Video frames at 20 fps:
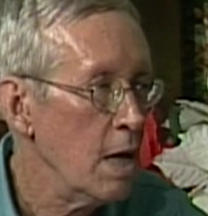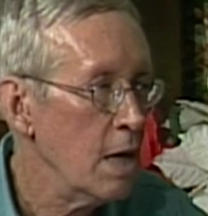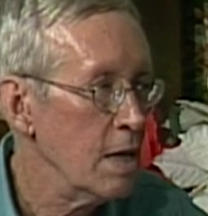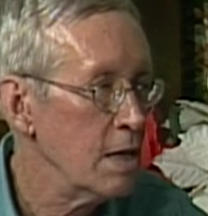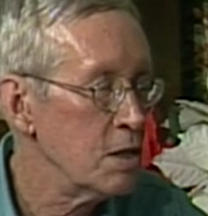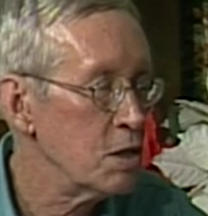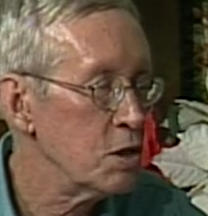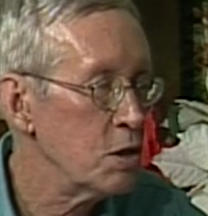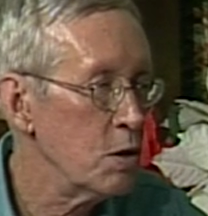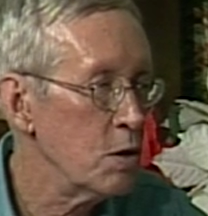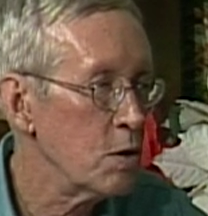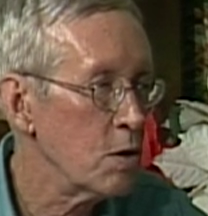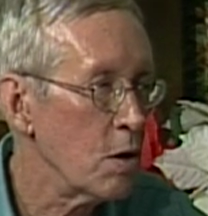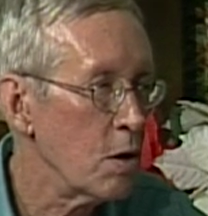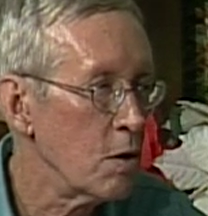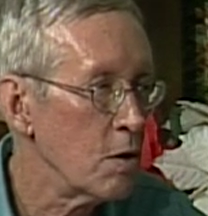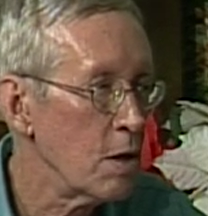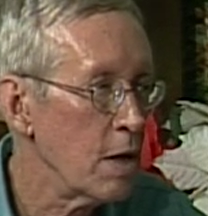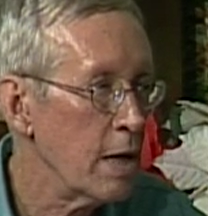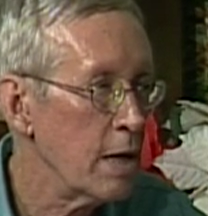is sooner
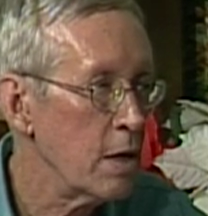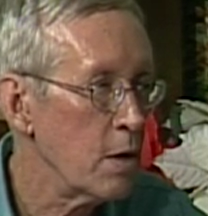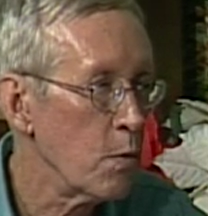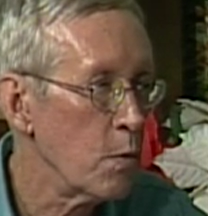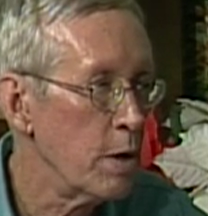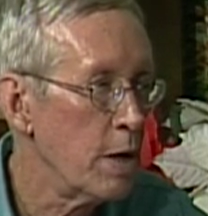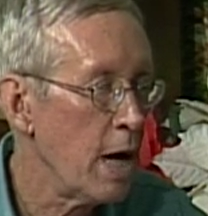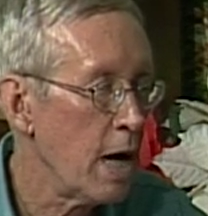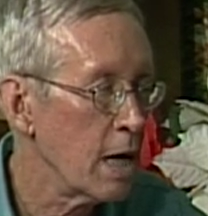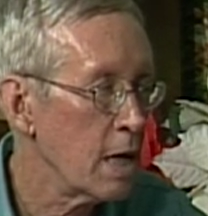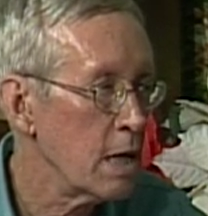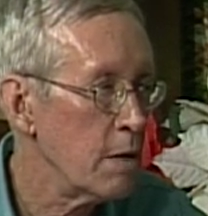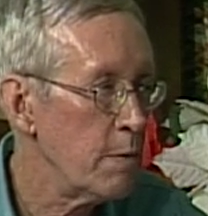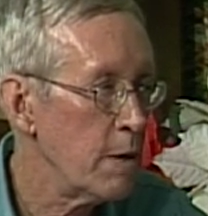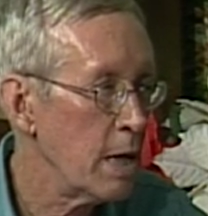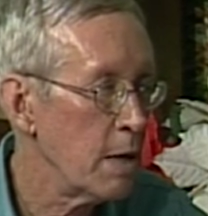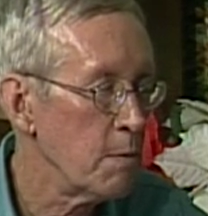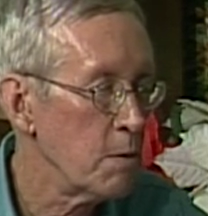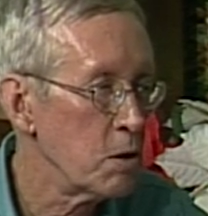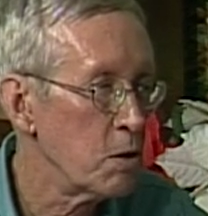or later we're not going to
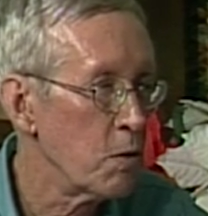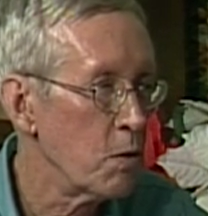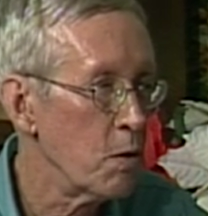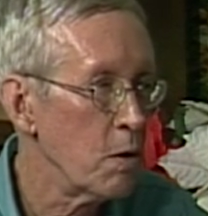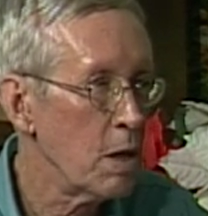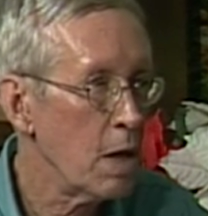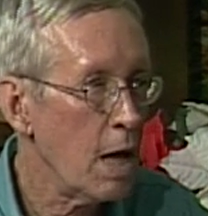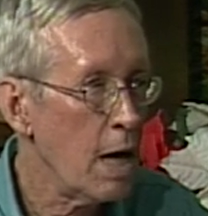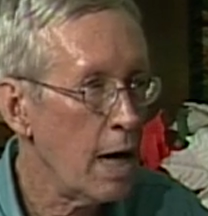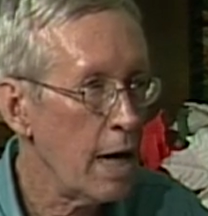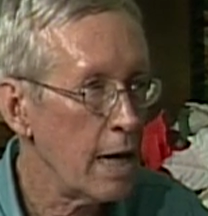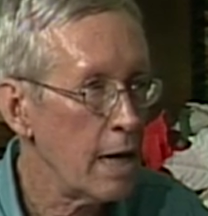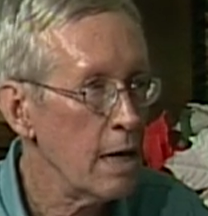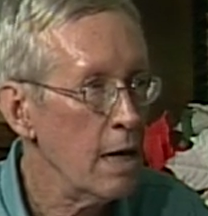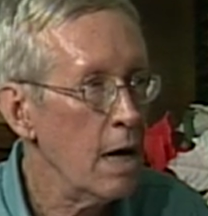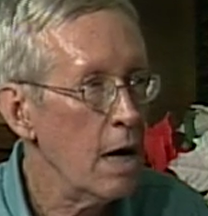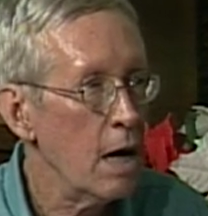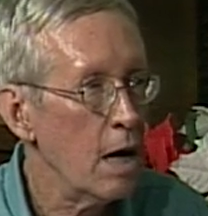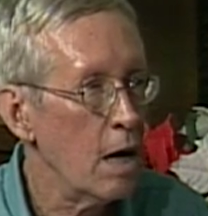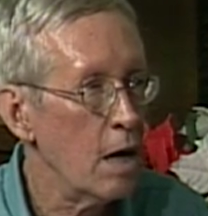be able to rely
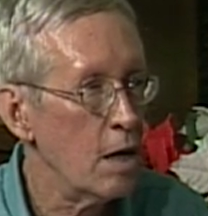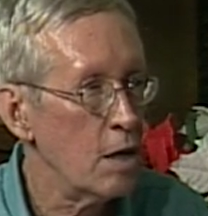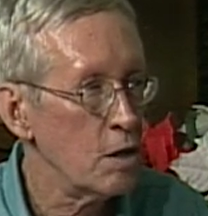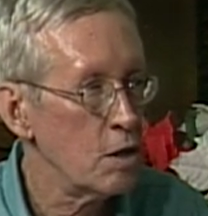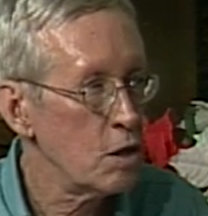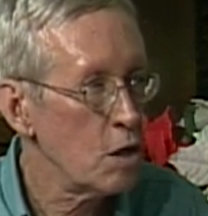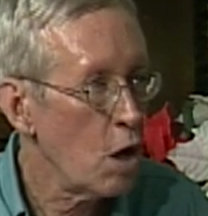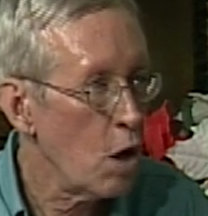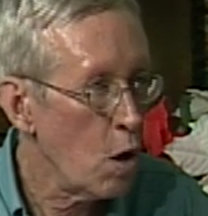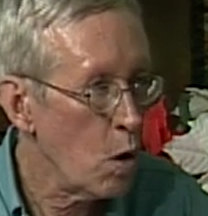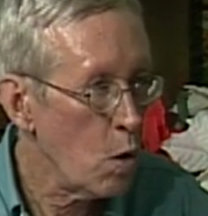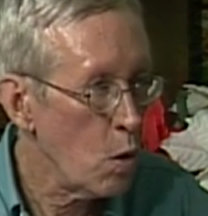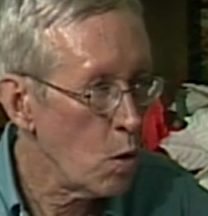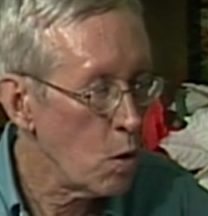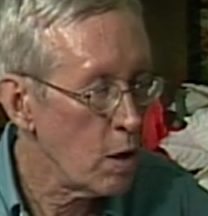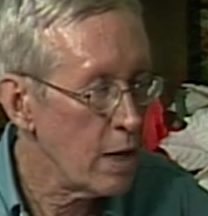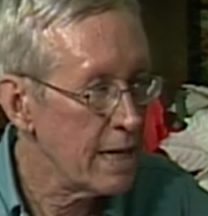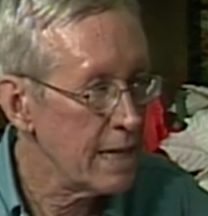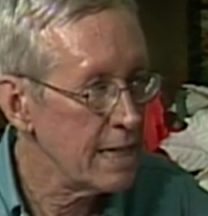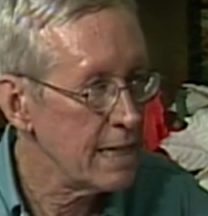on
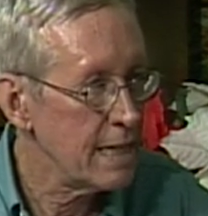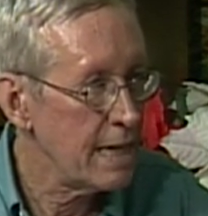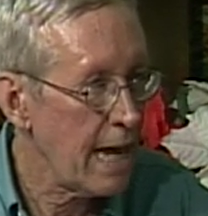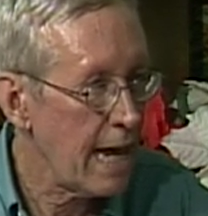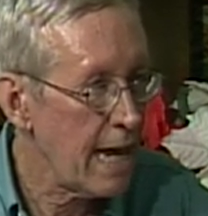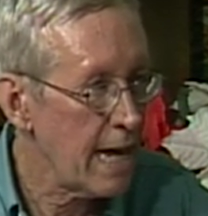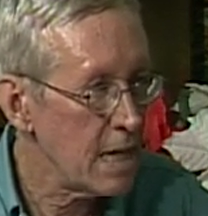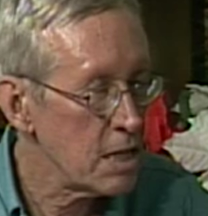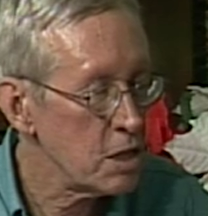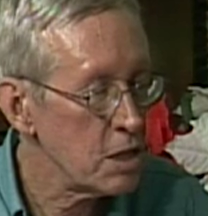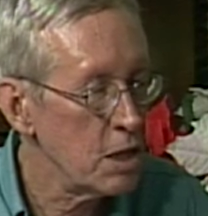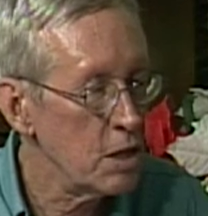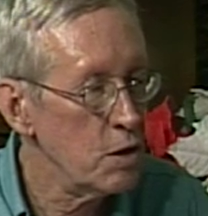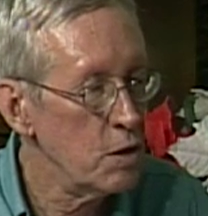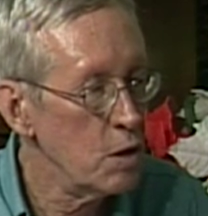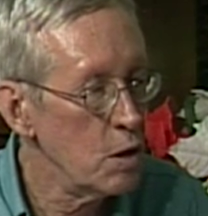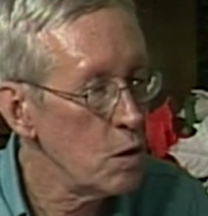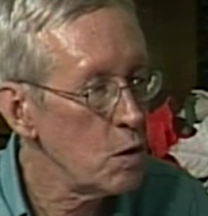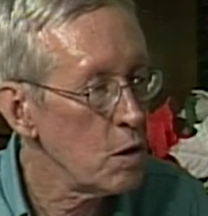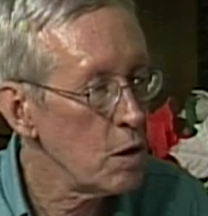coal and gas
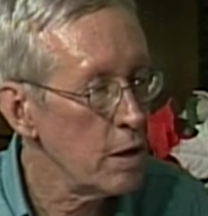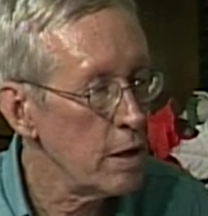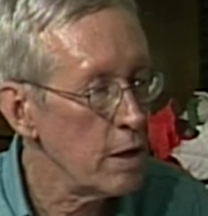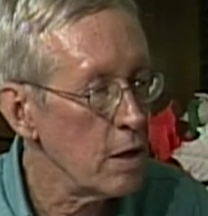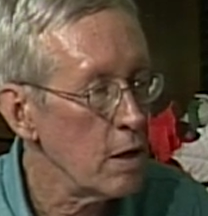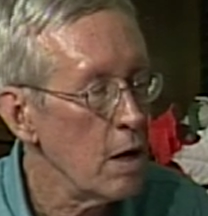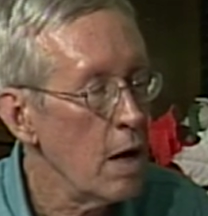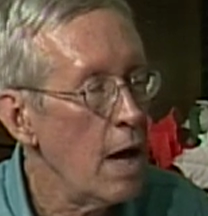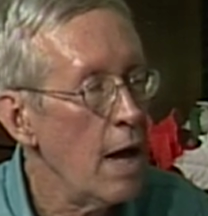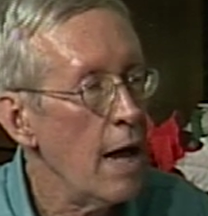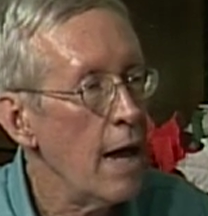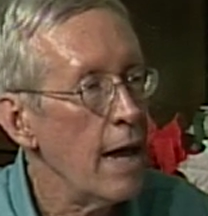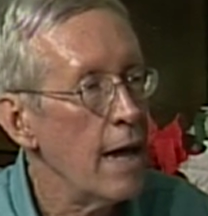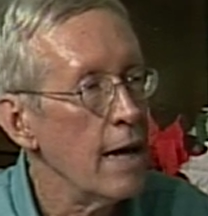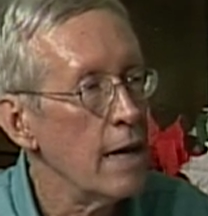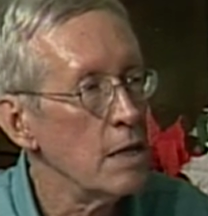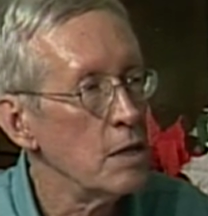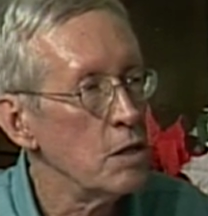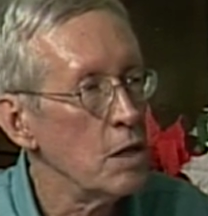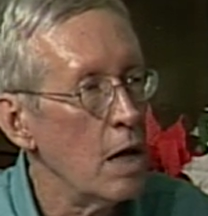and nuclear,
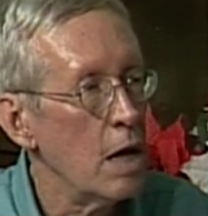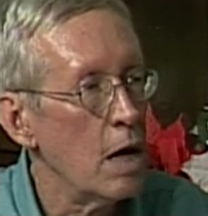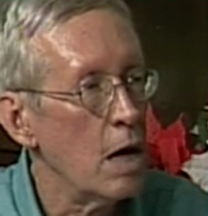and